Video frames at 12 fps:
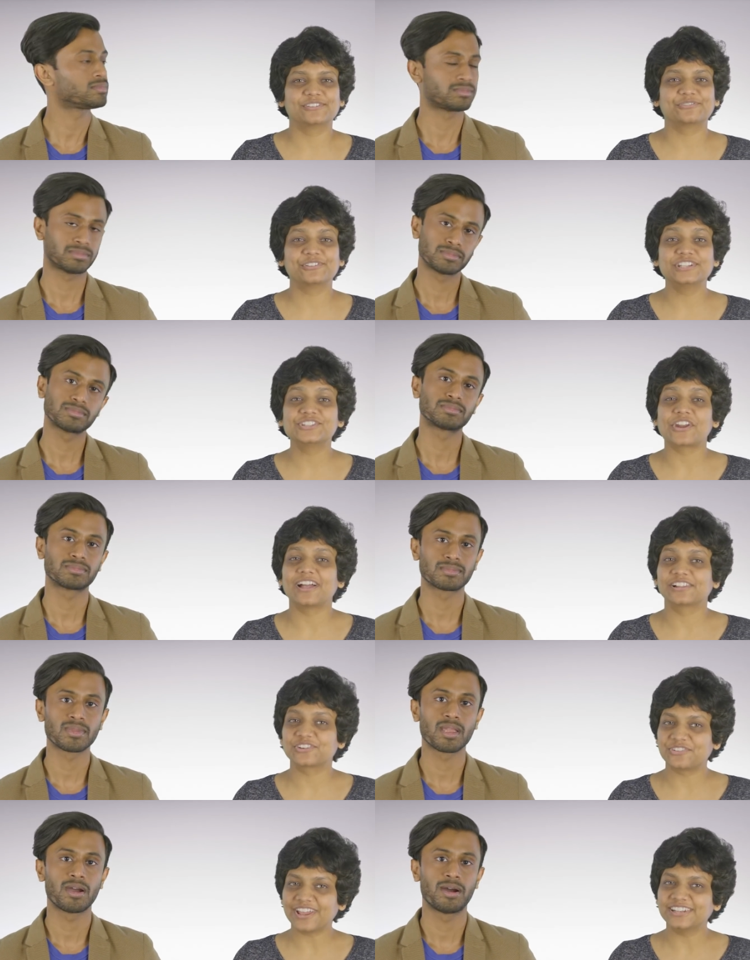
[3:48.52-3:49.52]
Speaker 1: free trial
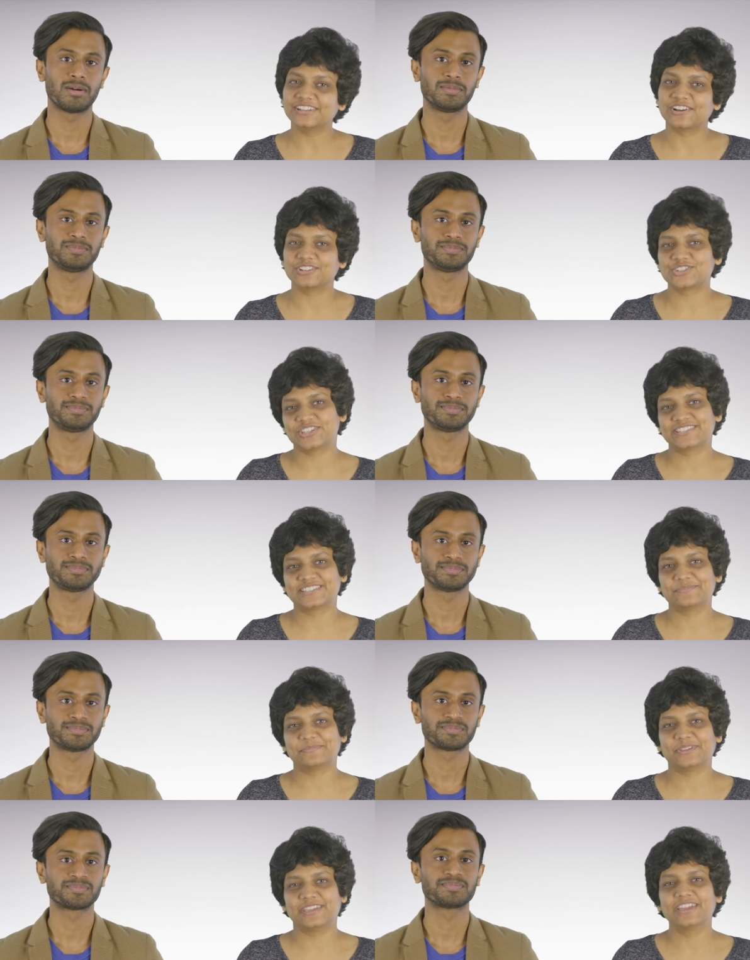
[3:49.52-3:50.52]
credit on
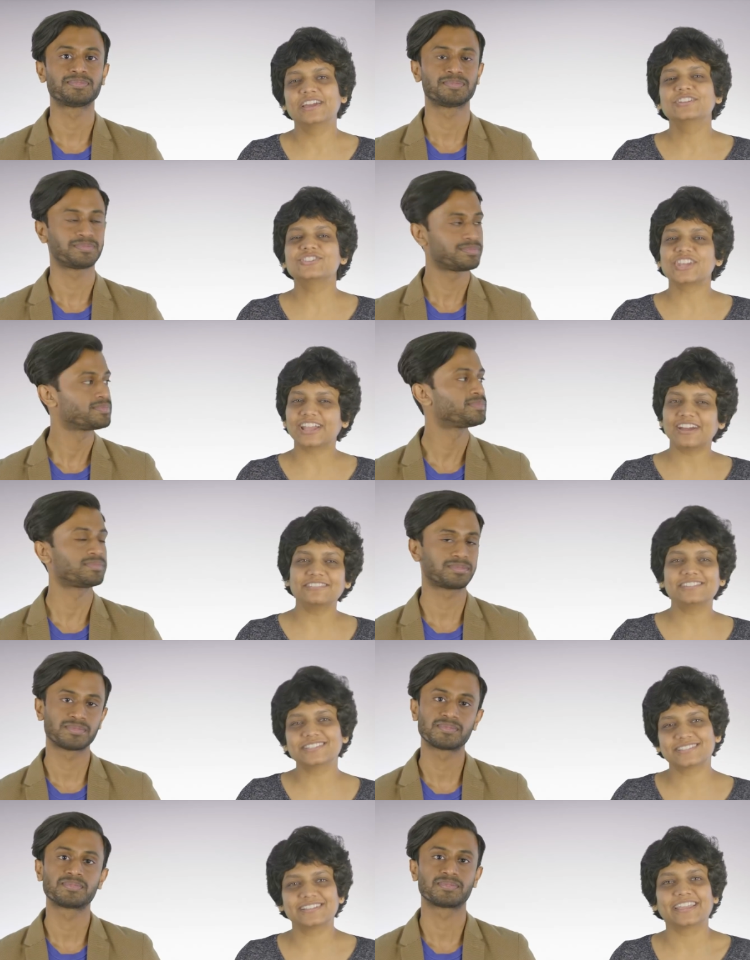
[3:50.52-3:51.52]
GCP, check out
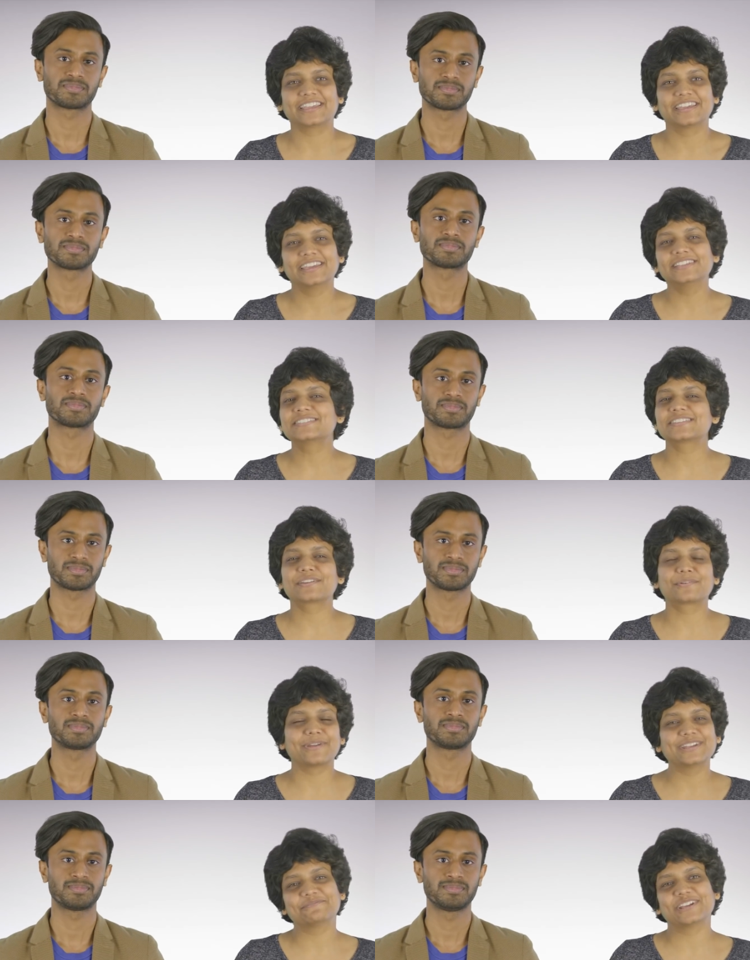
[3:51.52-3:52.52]
this link. It's a
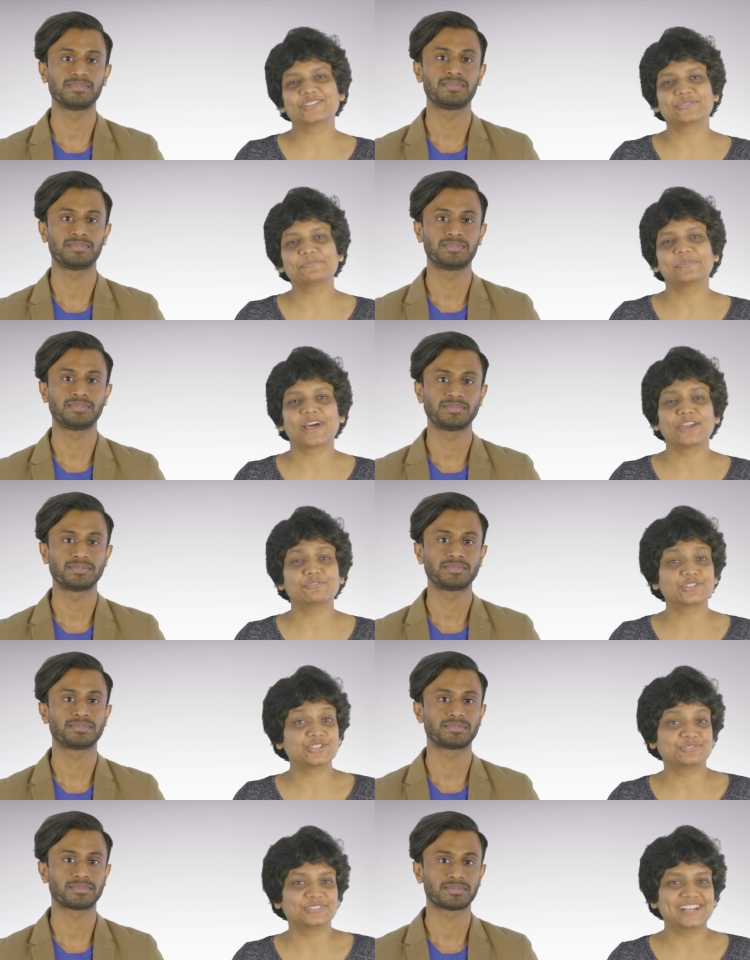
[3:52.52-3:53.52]
great way to apply
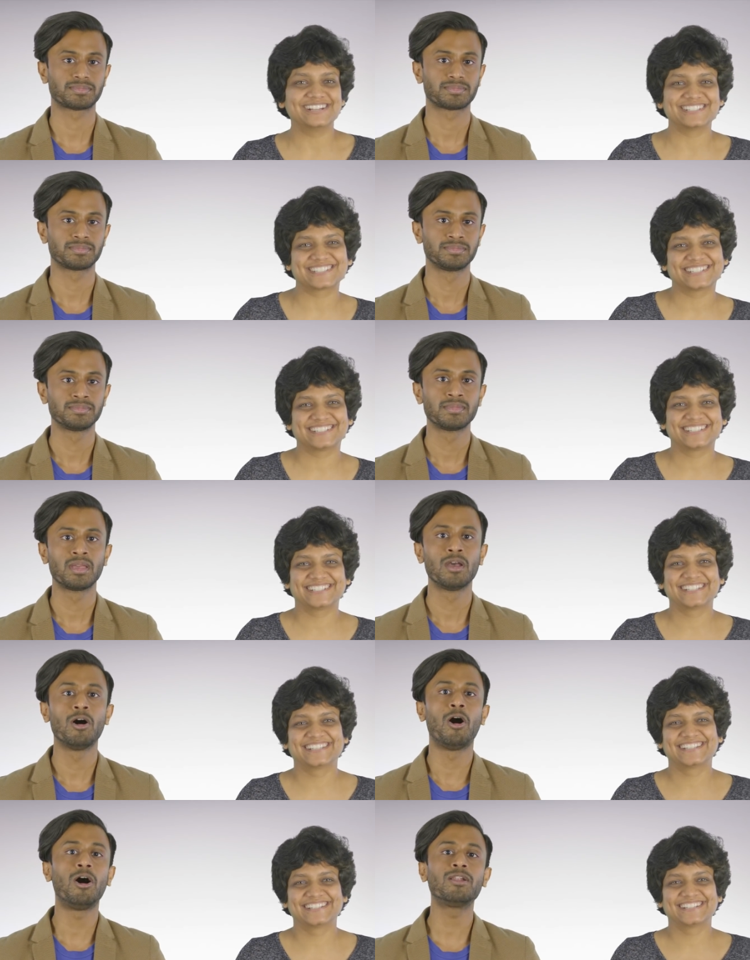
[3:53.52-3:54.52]
what you've learned.
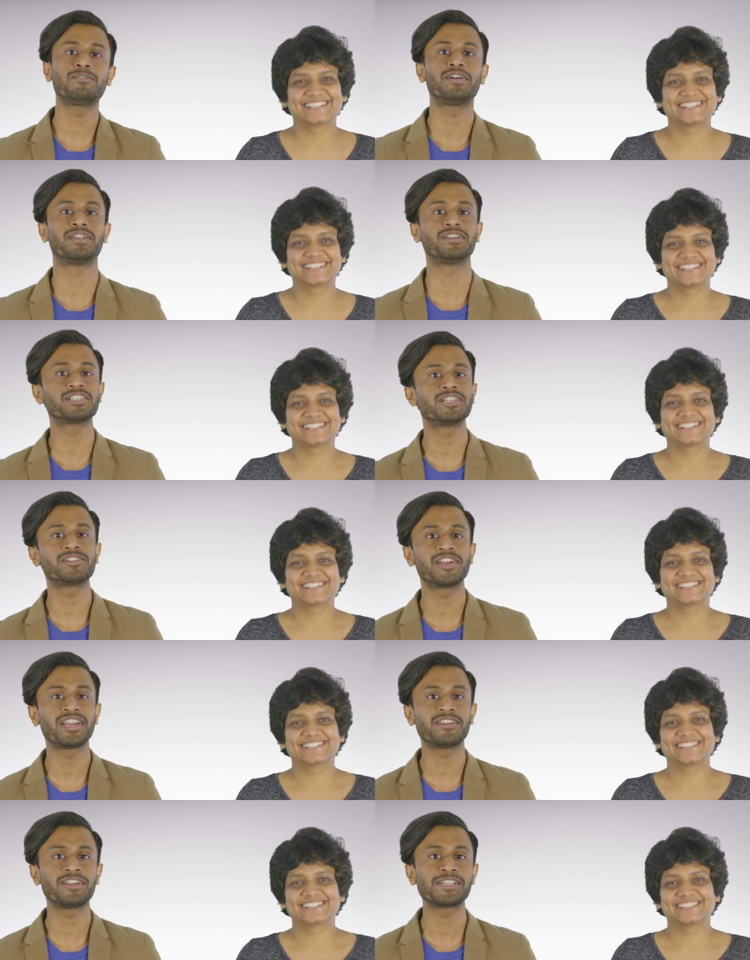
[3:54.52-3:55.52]
Speaker 2: All of our additional
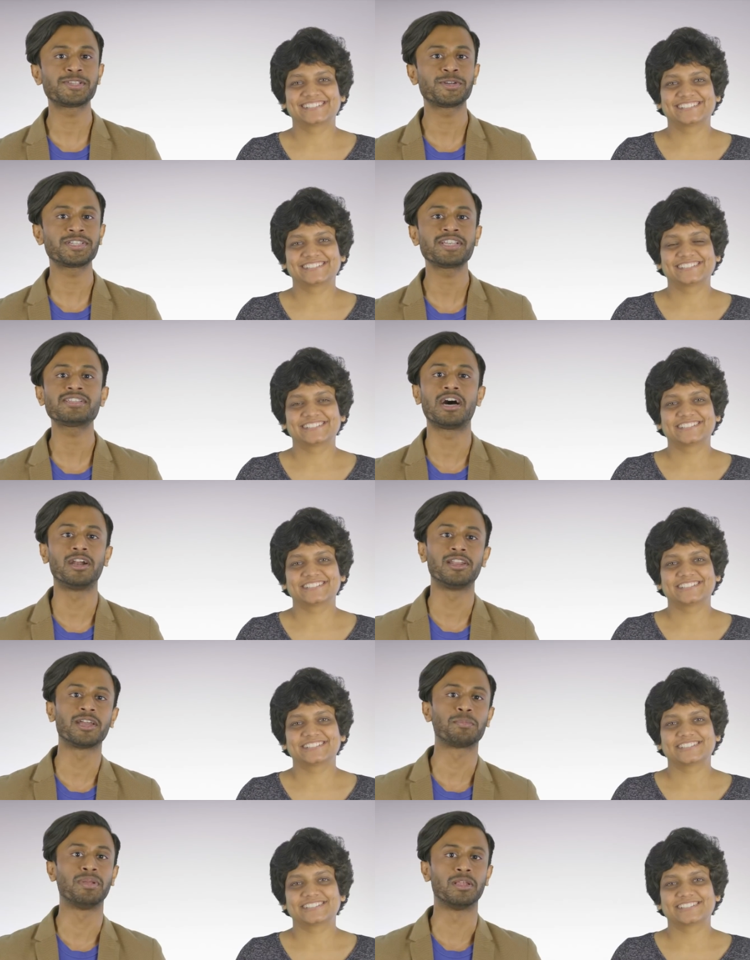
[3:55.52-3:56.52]
training resources are
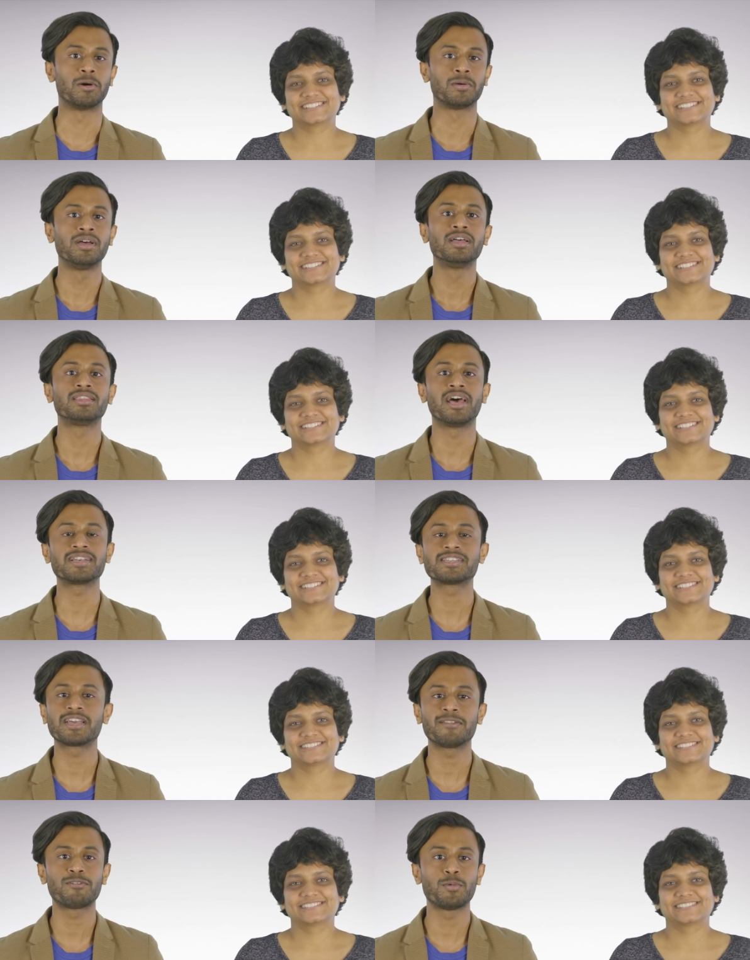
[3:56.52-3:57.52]
linked below. Thanks
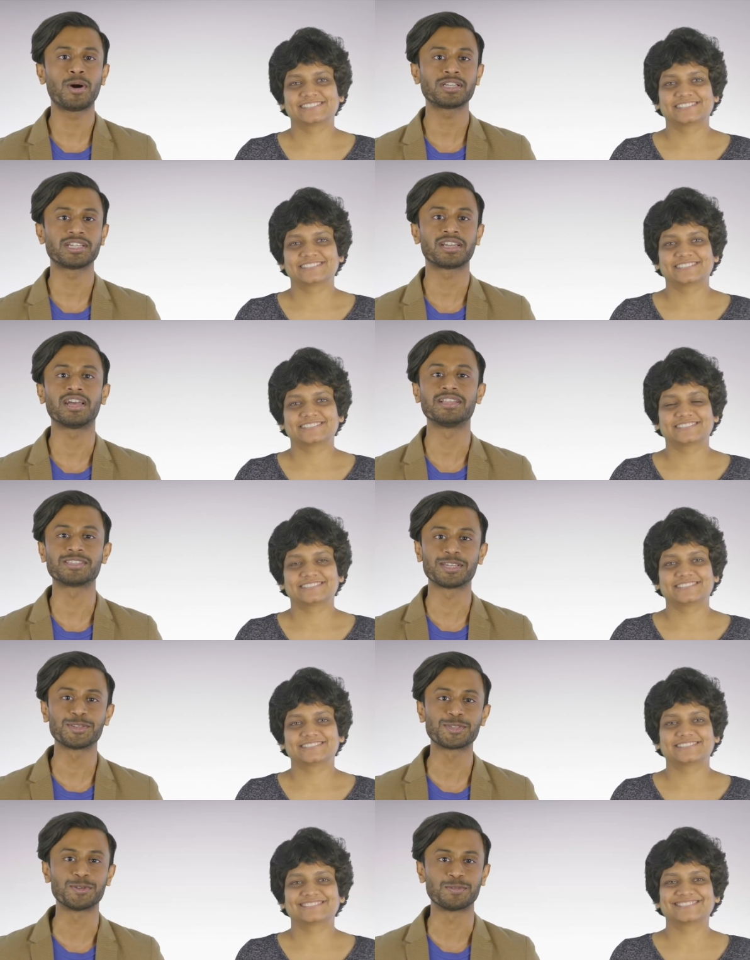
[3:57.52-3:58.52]
again for watching and see
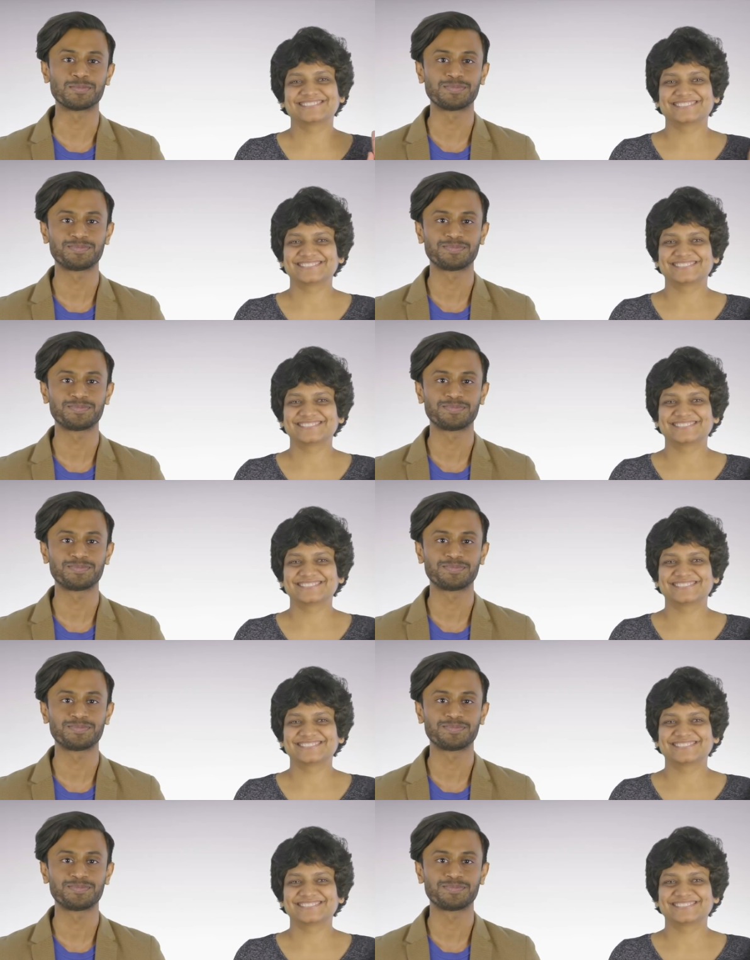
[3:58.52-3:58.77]
you soon.